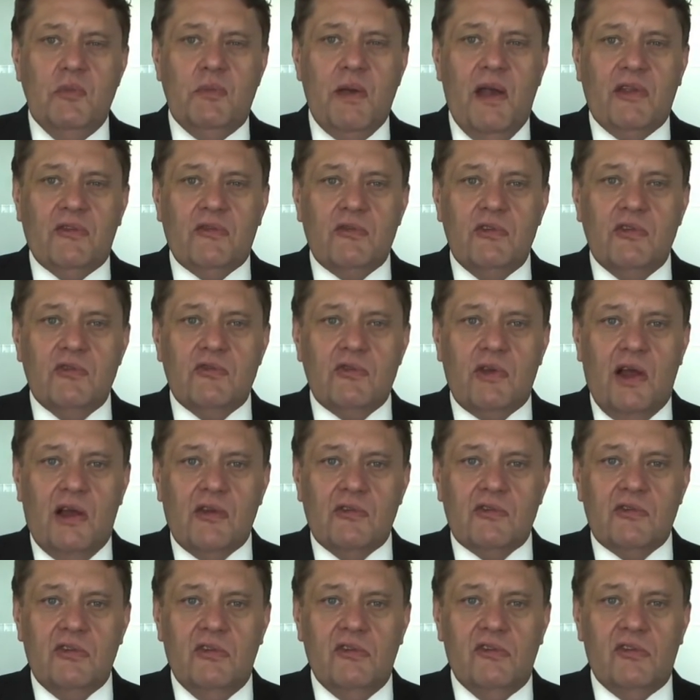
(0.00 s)
better
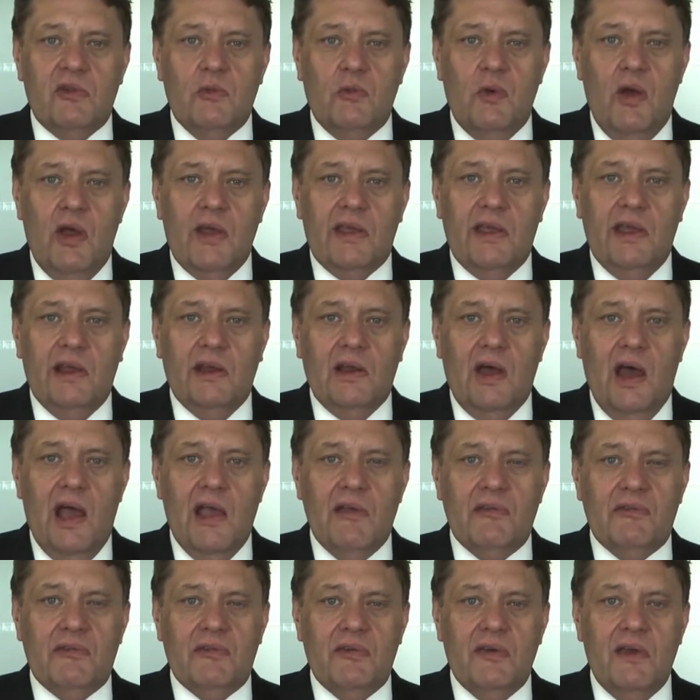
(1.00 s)
introductions to working
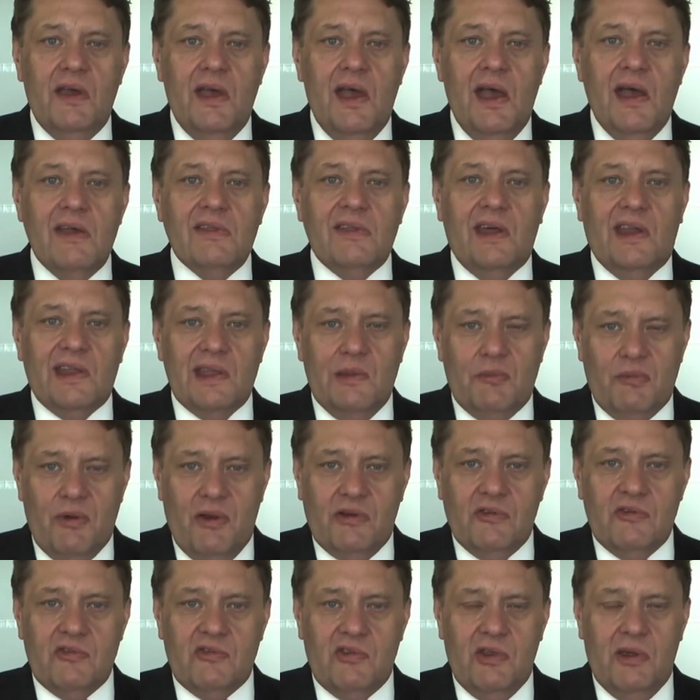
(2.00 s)
life than an
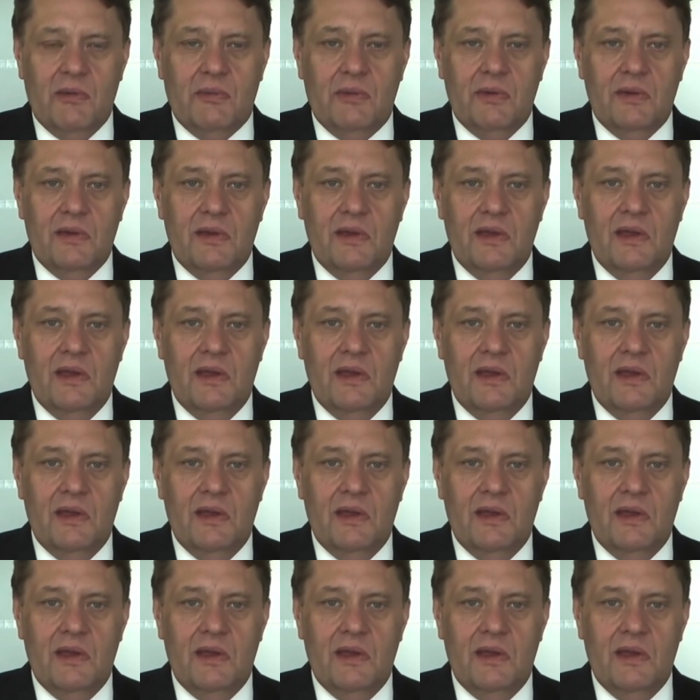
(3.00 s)
apprenticeship.